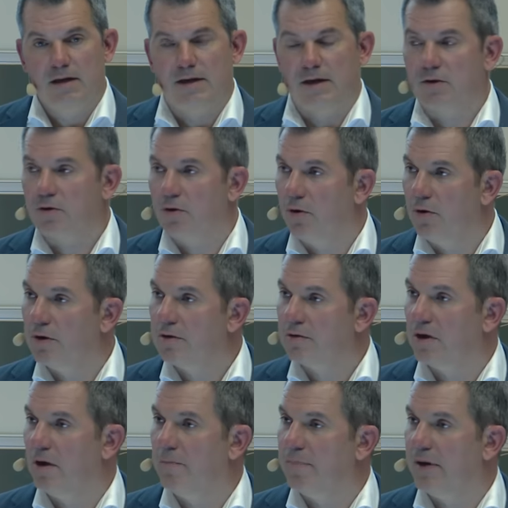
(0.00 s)
The
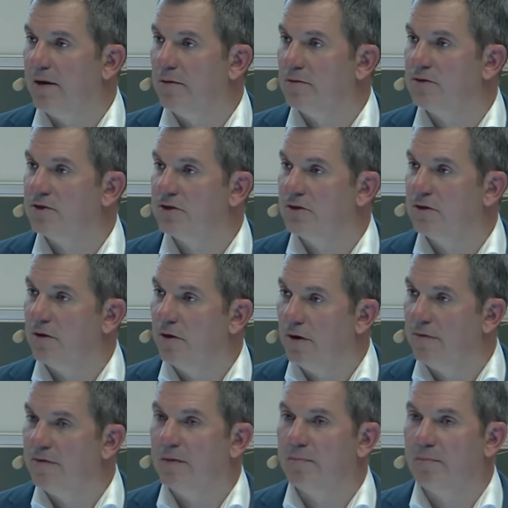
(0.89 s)
current compounds
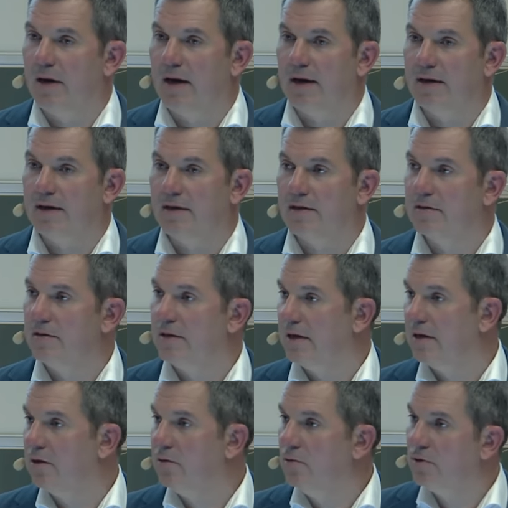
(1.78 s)
on the market,
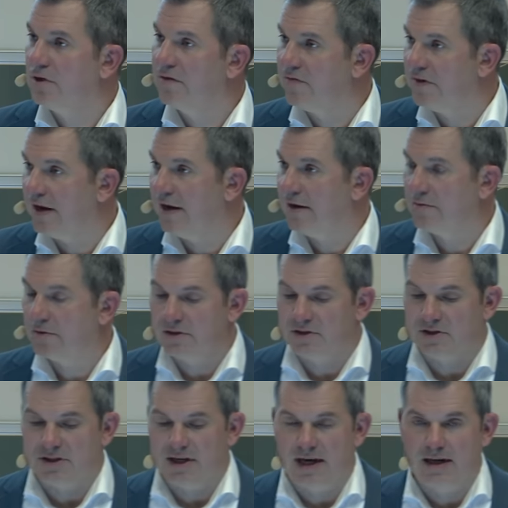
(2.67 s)
including Viagra
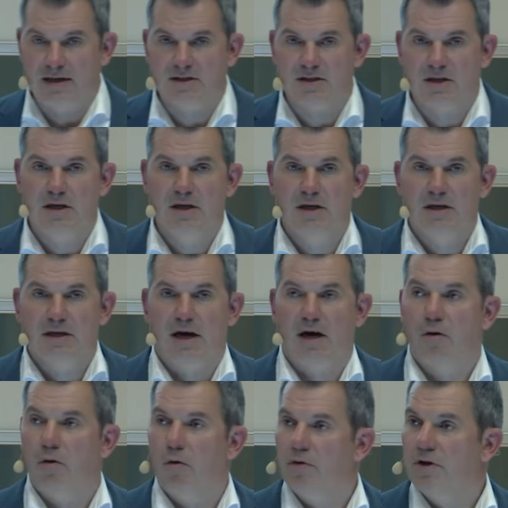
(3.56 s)
and Cialis,
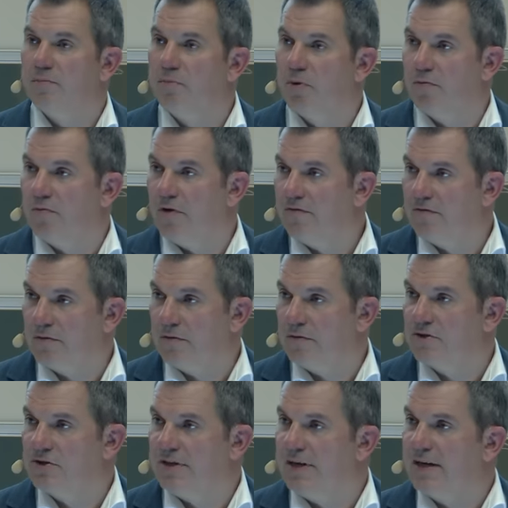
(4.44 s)
are only
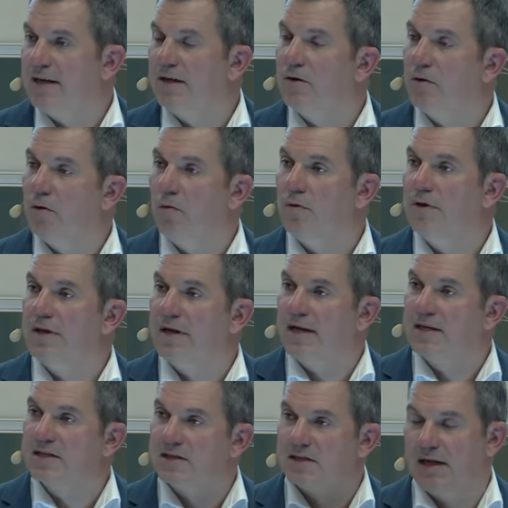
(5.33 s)
peripheral, so they can only
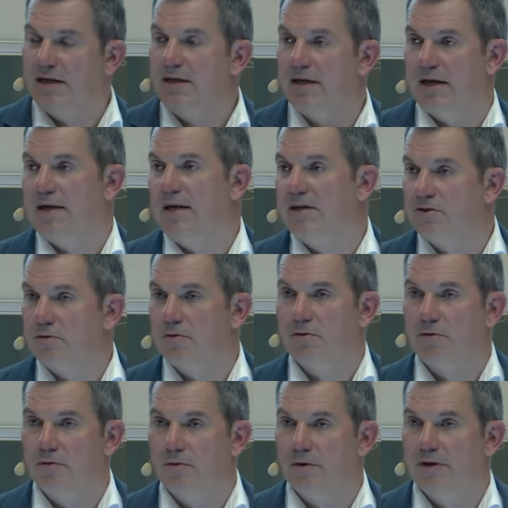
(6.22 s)
extend a natural
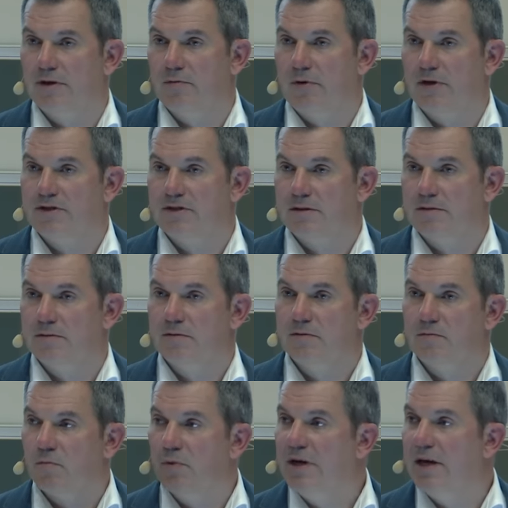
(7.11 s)
occurring erection.
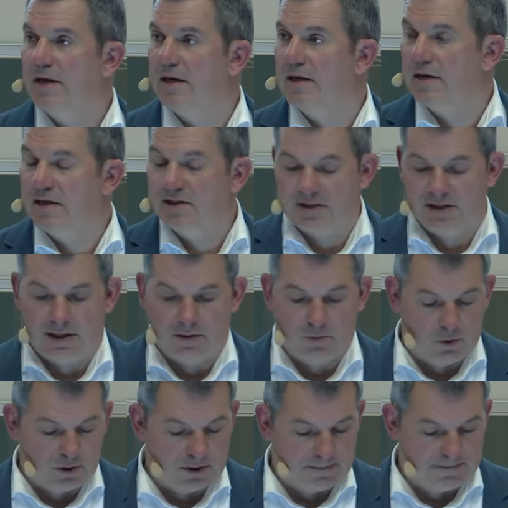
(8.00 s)
We can initiate
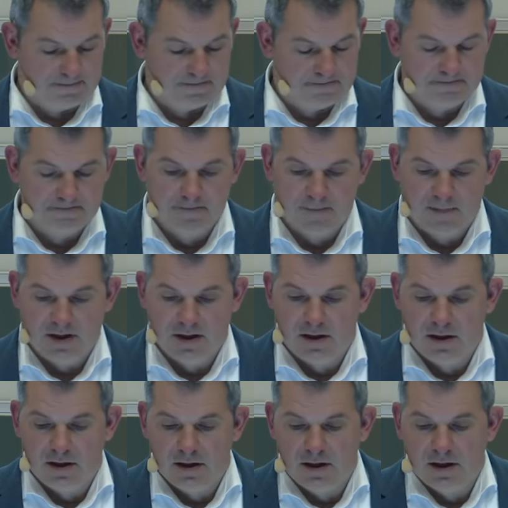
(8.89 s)
one.
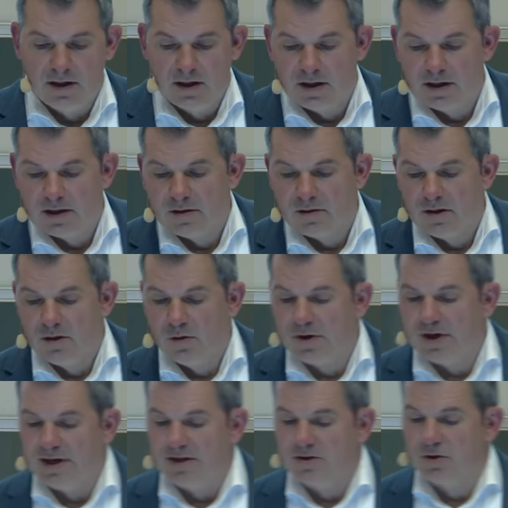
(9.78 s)

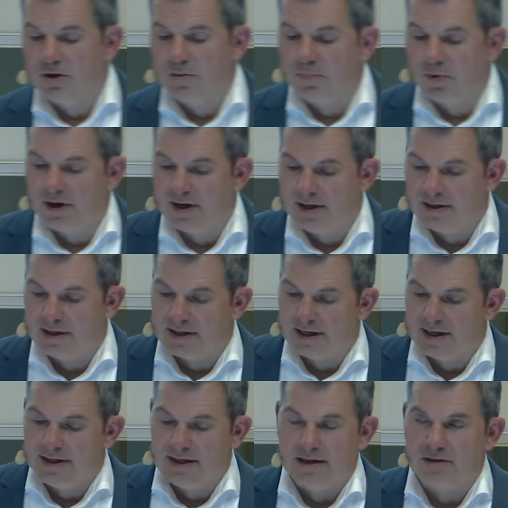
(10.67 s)
Looking into the brain
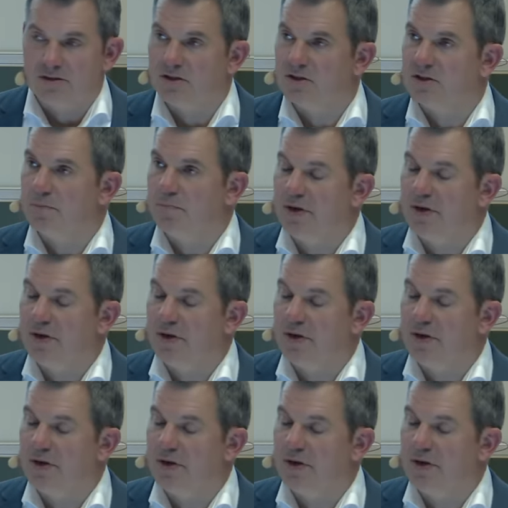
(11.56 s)
again here, just